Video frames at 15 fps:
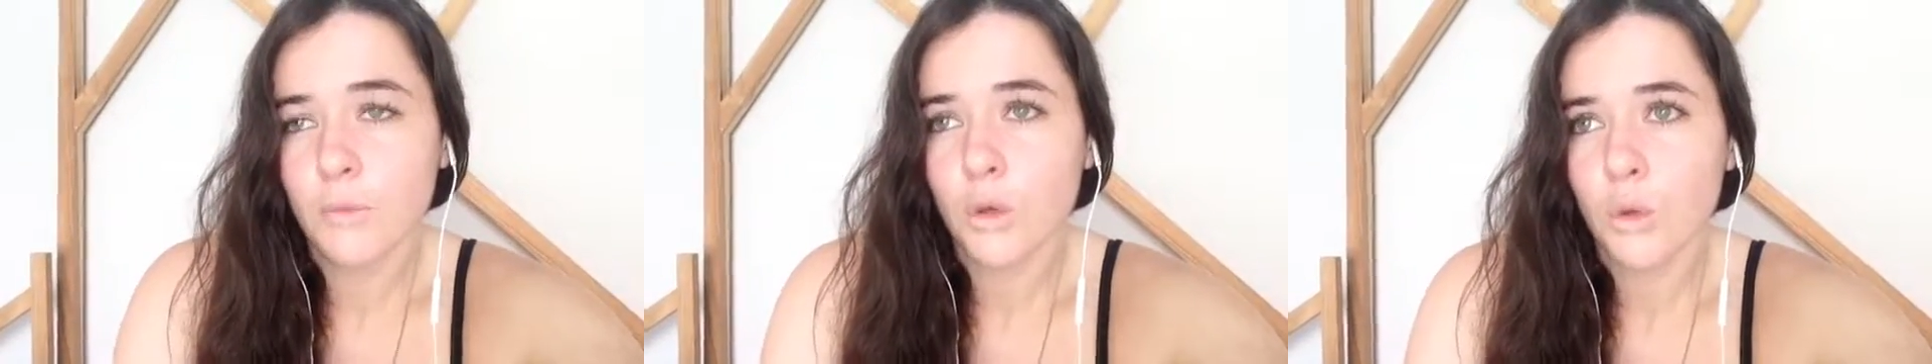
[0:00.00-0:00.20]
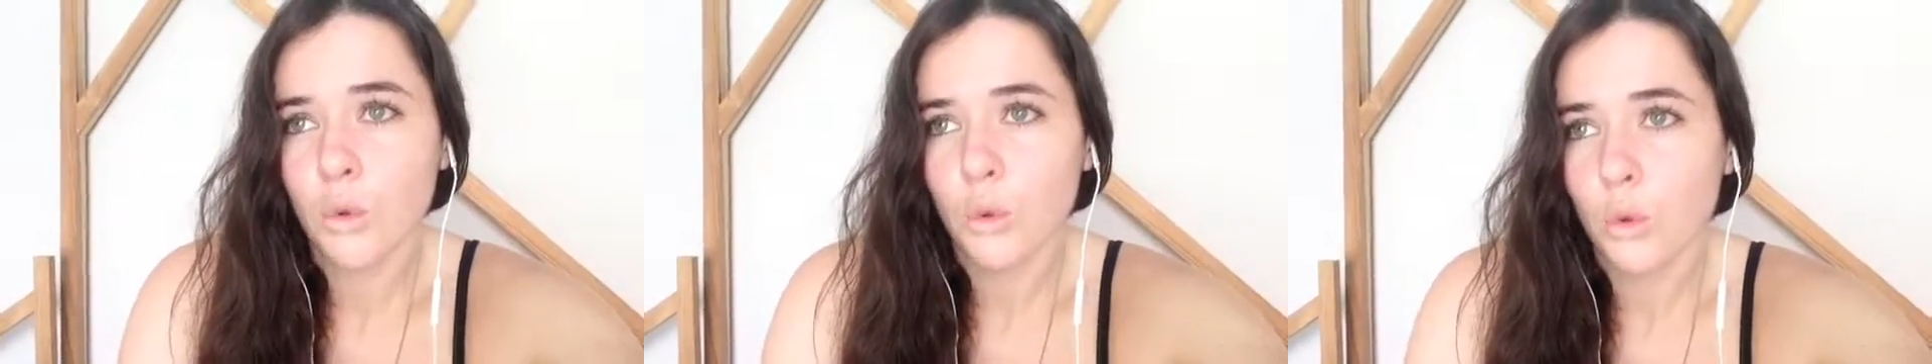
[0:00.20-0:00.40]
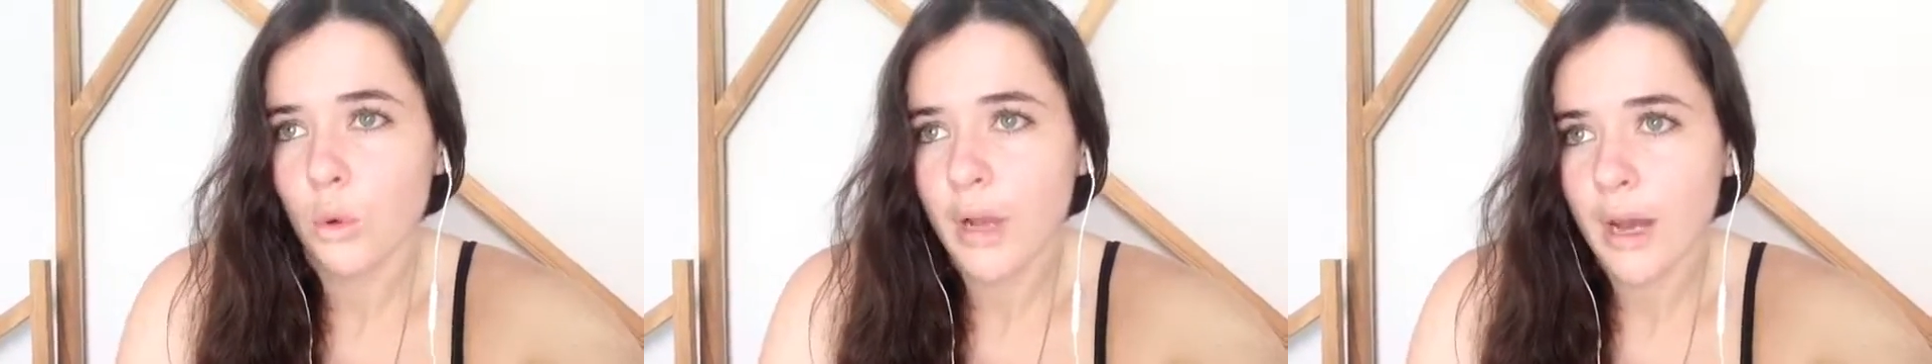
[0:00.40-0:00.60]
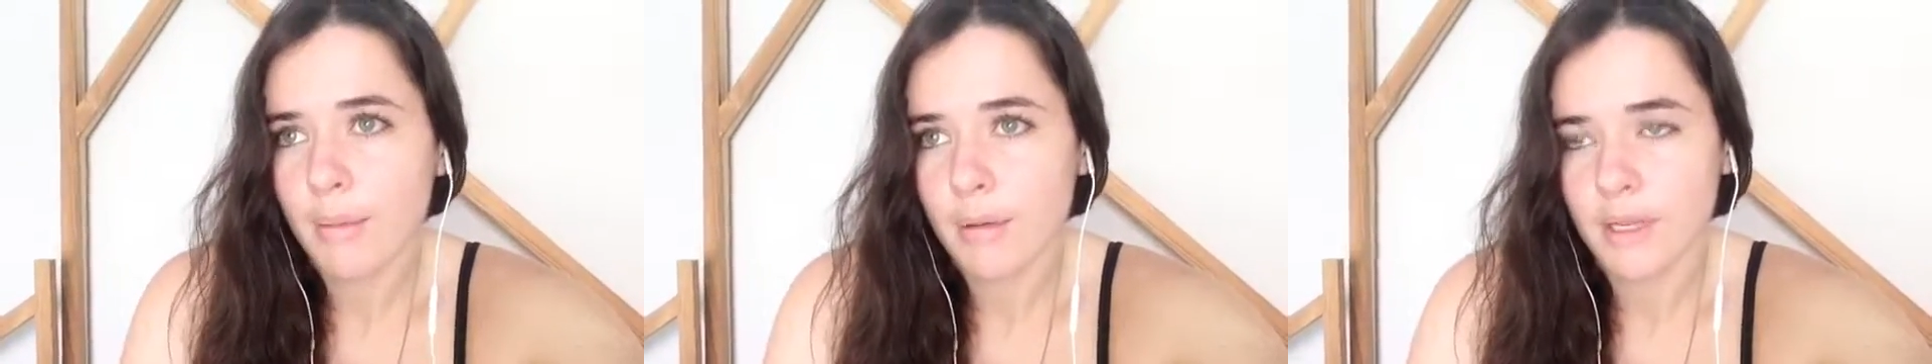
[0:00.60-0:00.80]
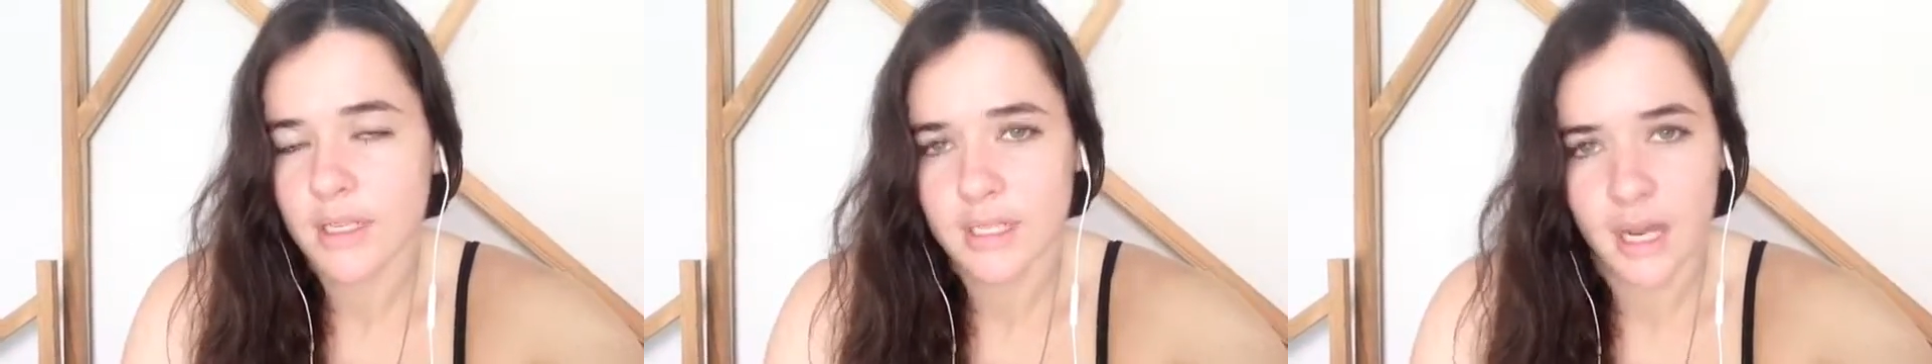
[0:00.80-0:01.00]

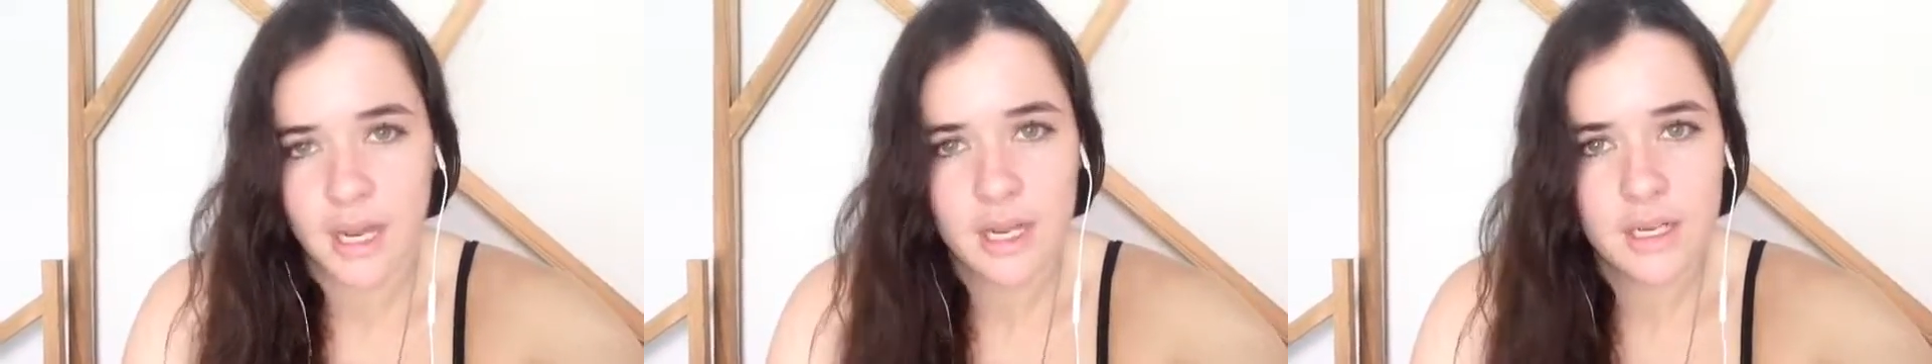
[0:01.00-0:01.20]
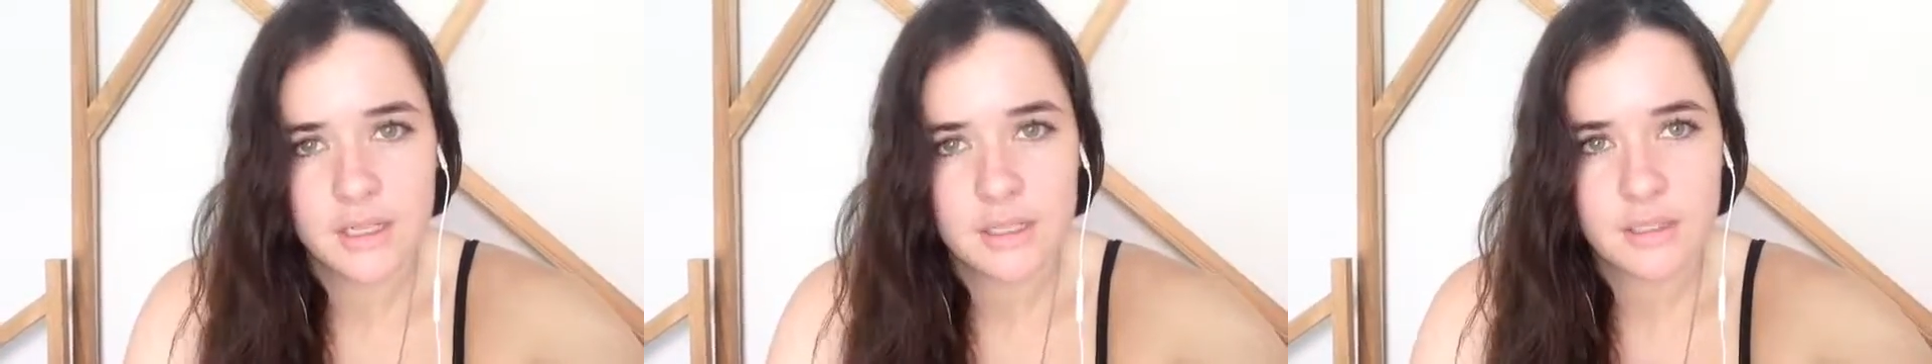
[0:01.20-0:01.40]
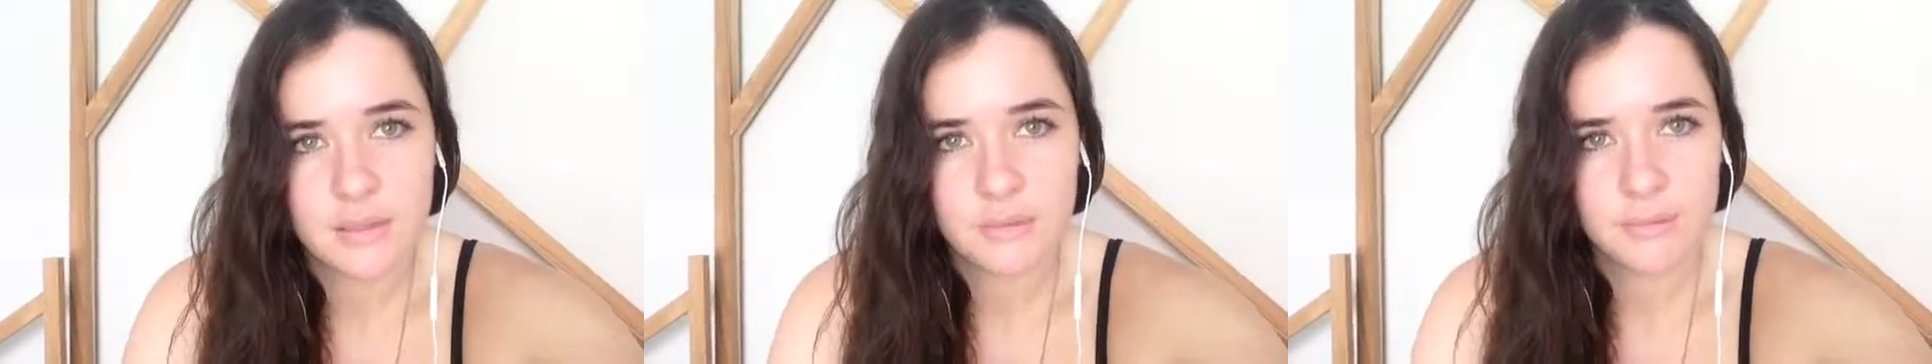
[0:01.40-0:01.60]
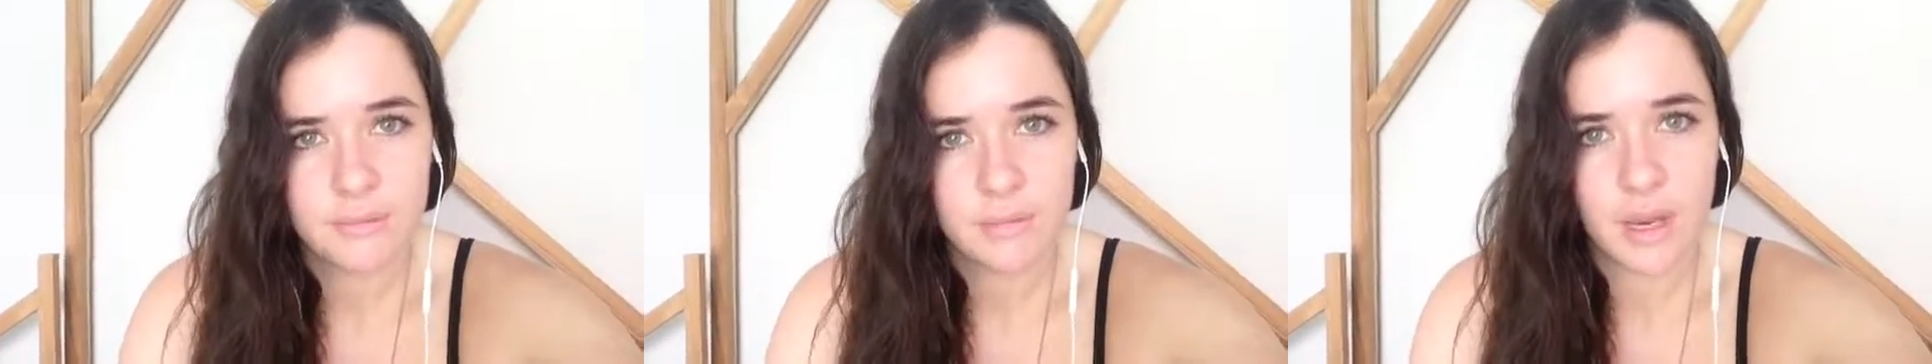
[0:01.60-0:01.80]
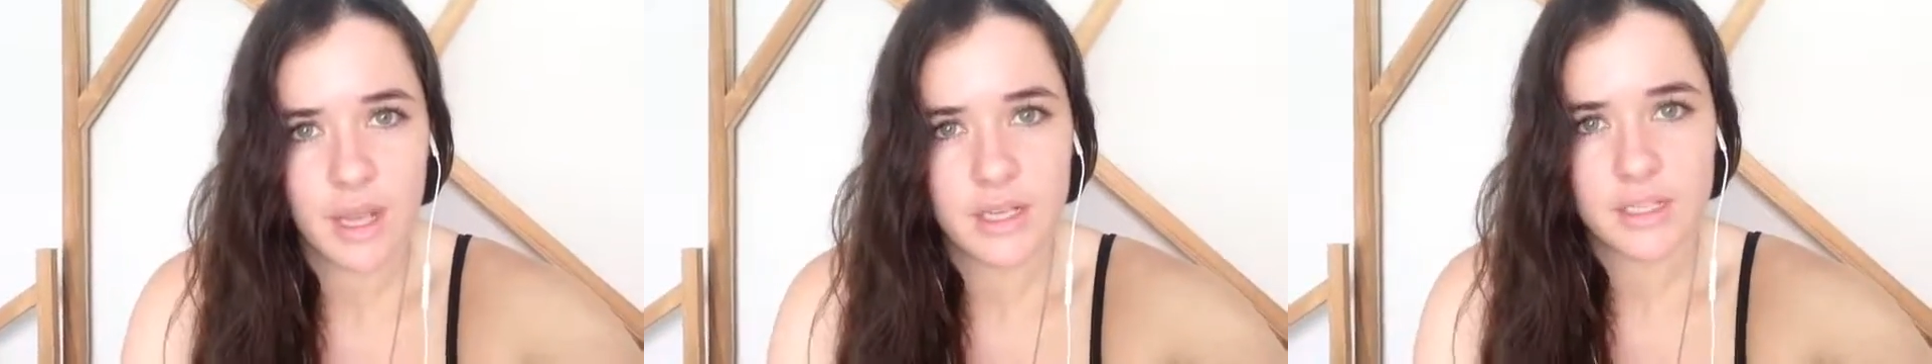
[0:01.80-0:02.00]
couple of days
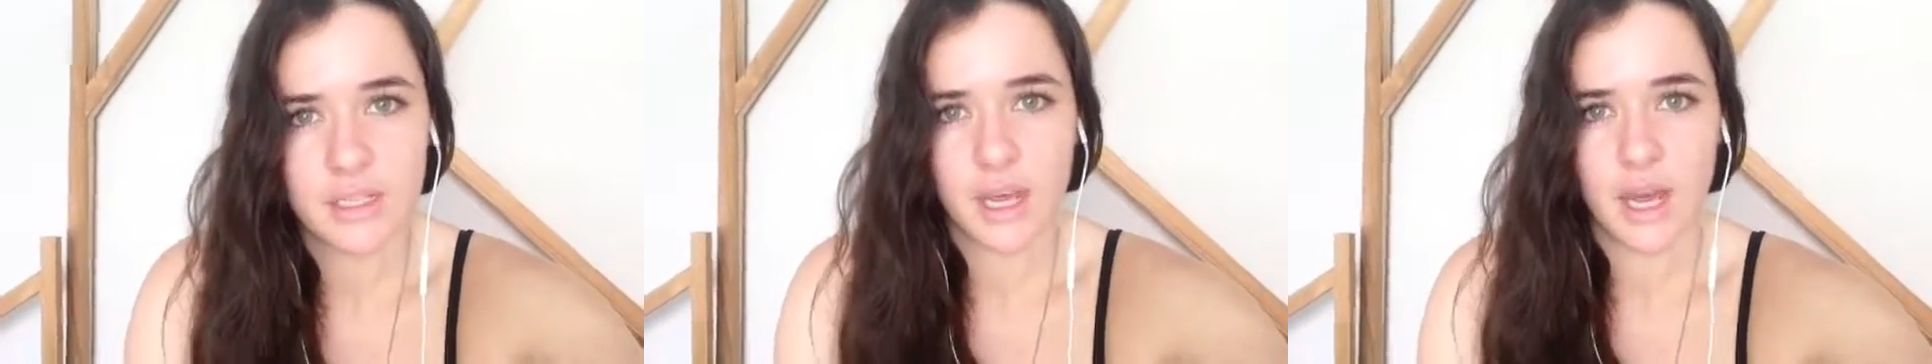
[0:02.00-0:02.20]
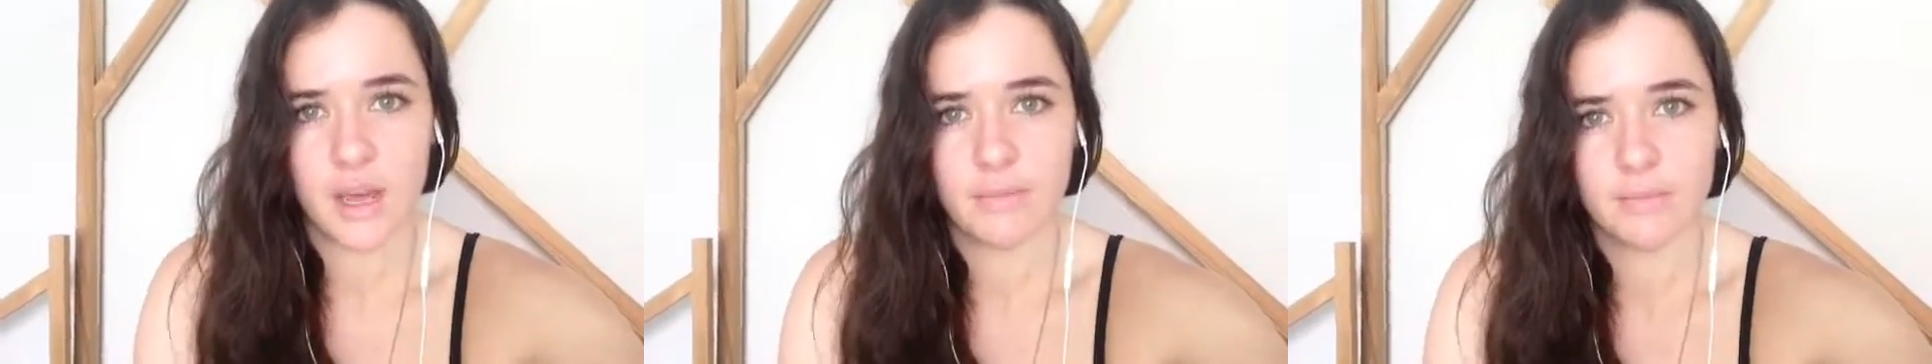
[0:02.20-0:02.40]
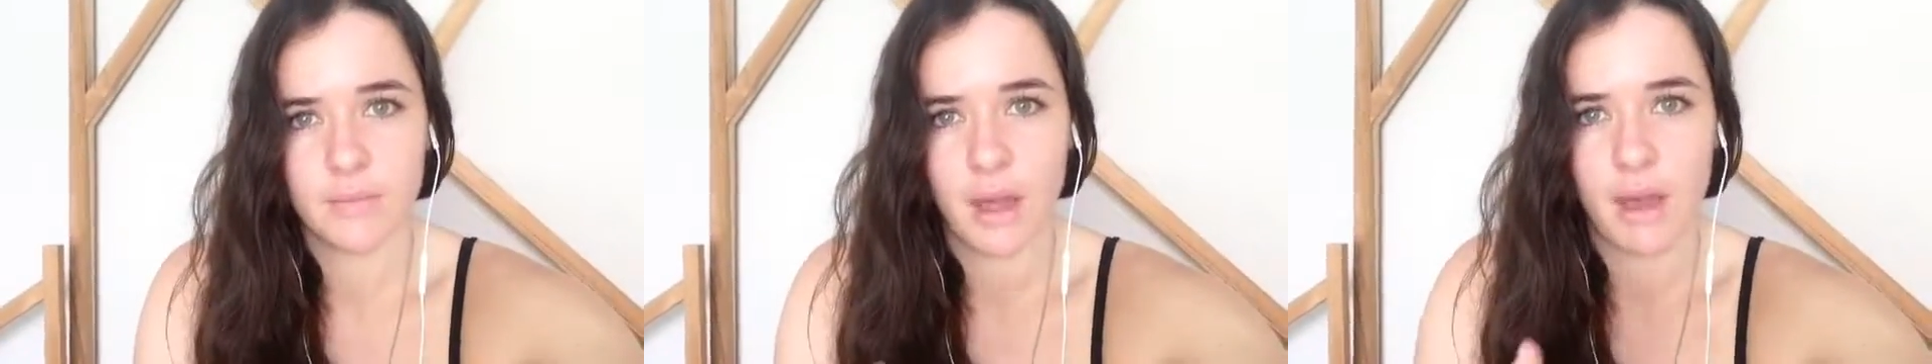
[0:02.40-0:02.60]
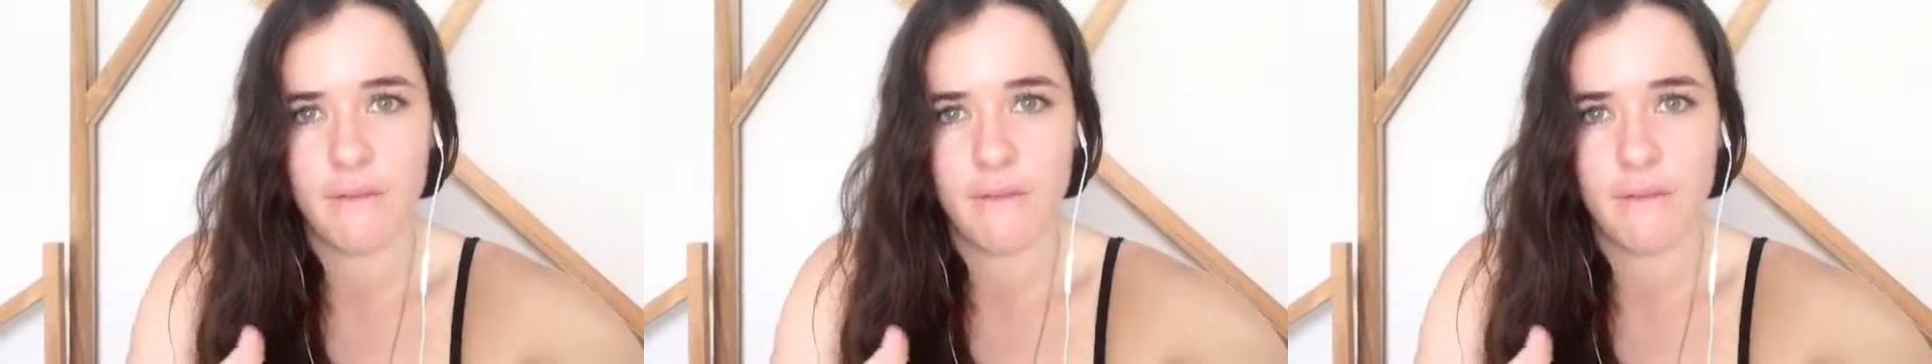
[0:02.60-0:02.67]
is that I